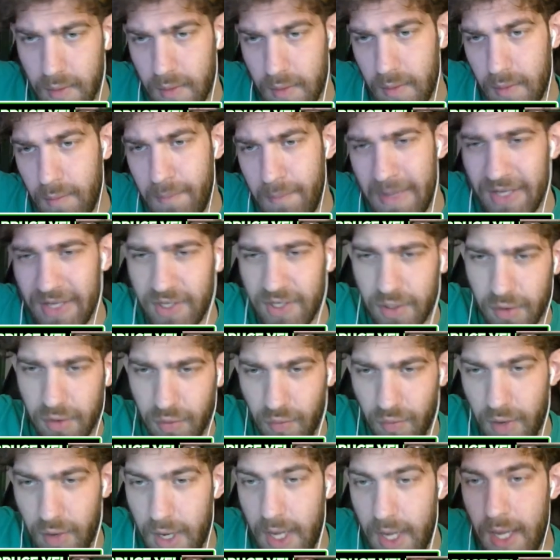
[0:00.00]
missed
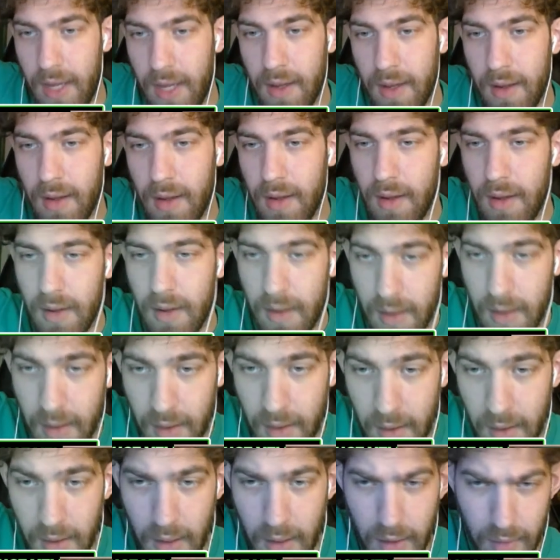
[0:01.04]
three,
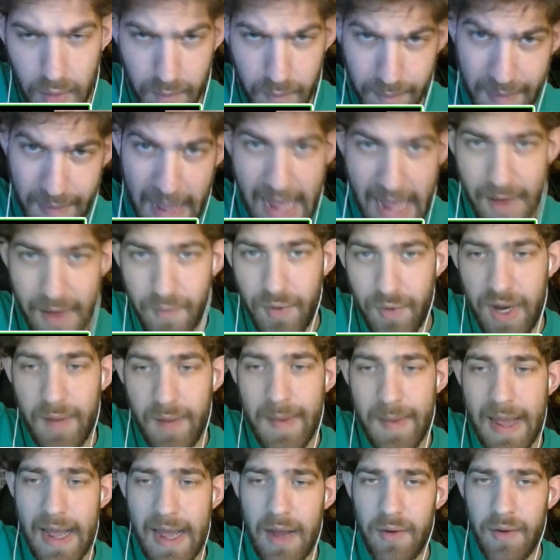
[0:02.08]
bad
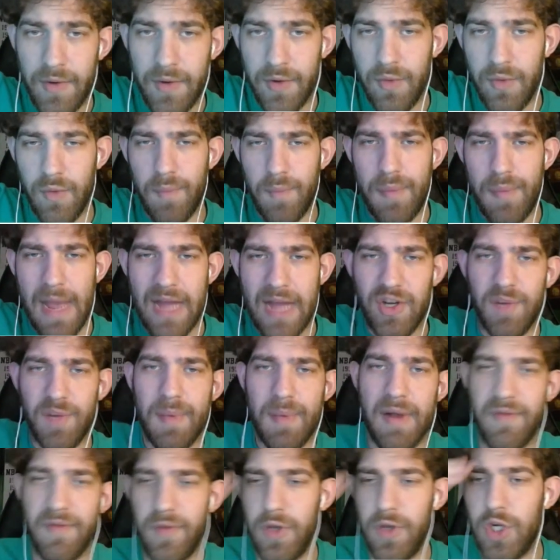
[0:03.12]
rebound. Patrick
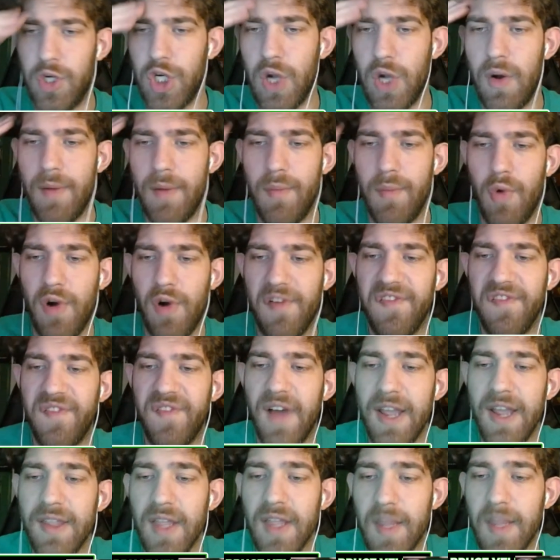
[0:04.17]
Beverley's showing more
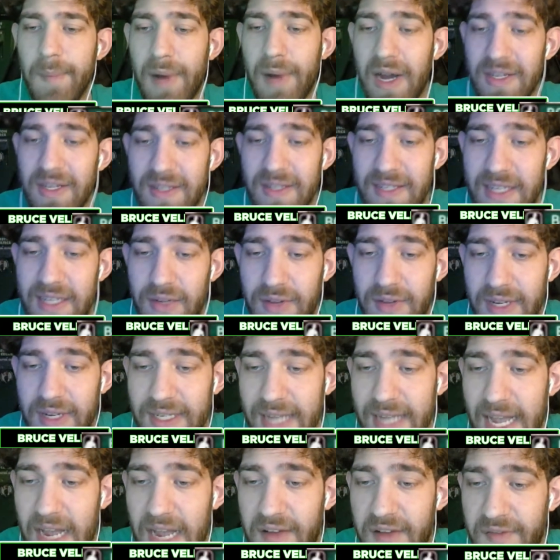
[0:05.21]
fight than the Boston Celtics
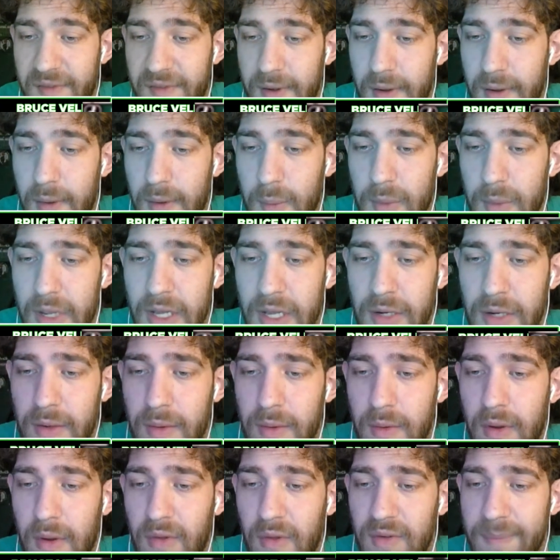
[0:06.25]
have. And
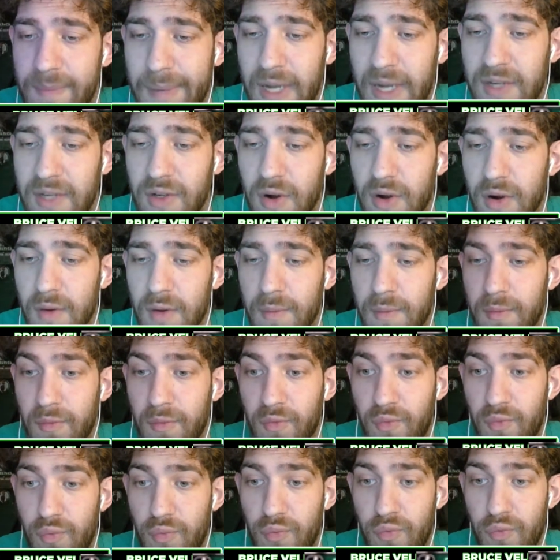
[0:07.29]
Bucks are
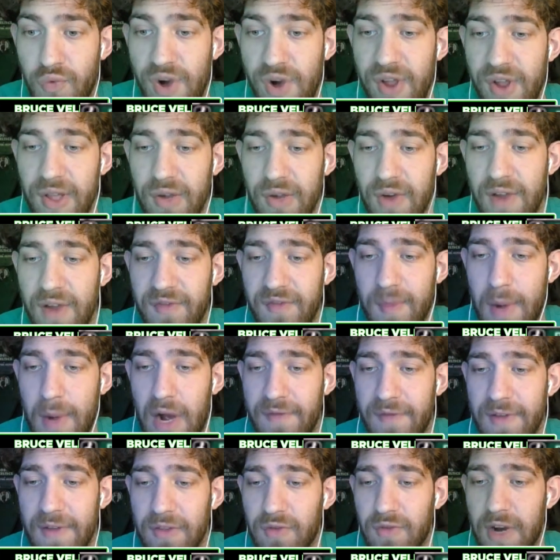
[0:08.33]
really great from
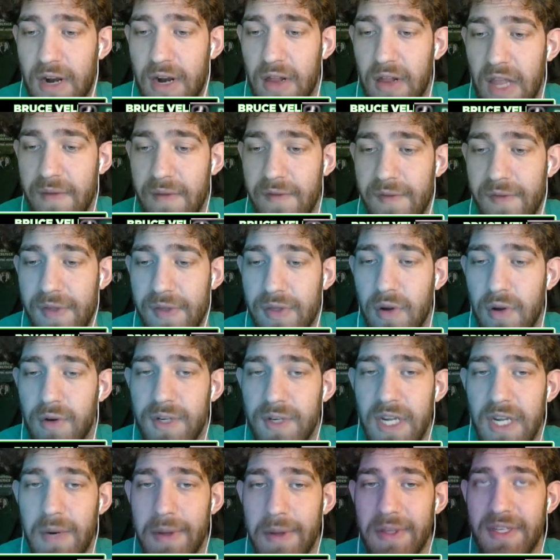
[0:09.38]
offense right now. Eleven for
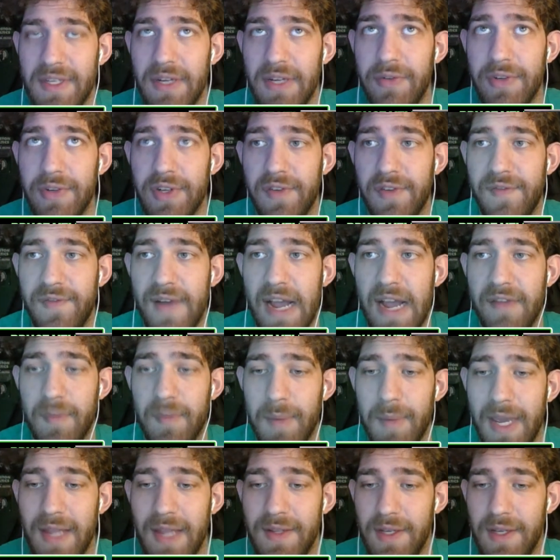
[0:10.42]
thirteen, while the Celtics are five
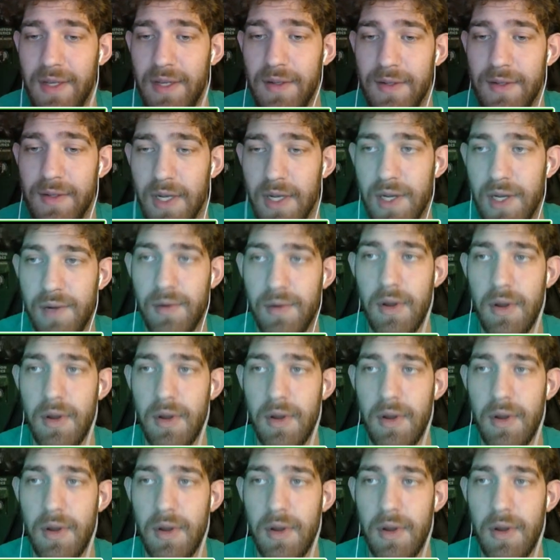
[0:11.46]
from eighteen. So